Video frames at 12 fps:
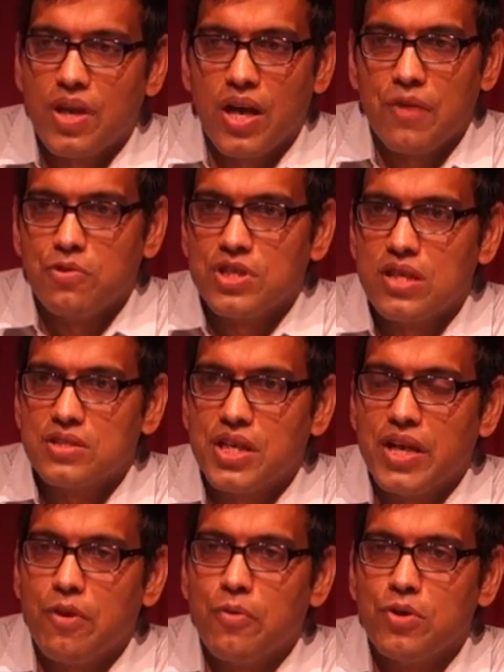and was
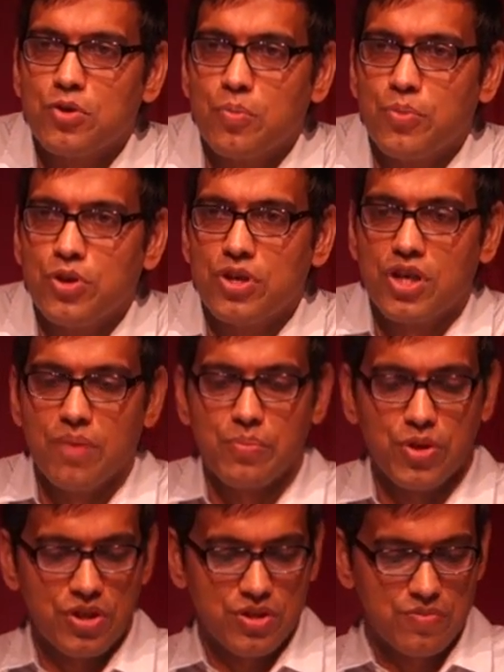asking everyone to put the
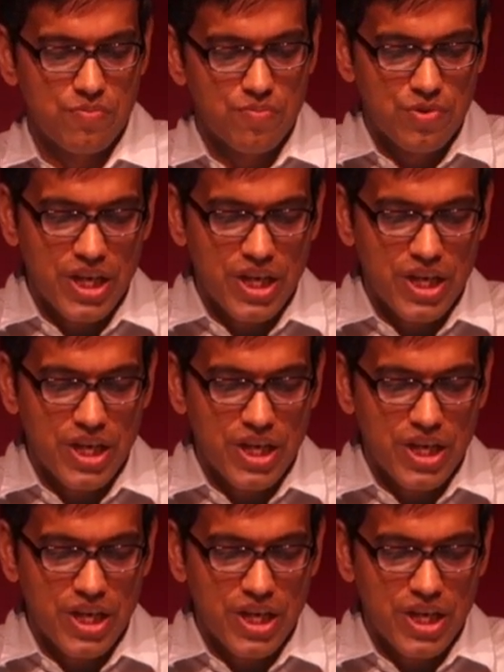computers,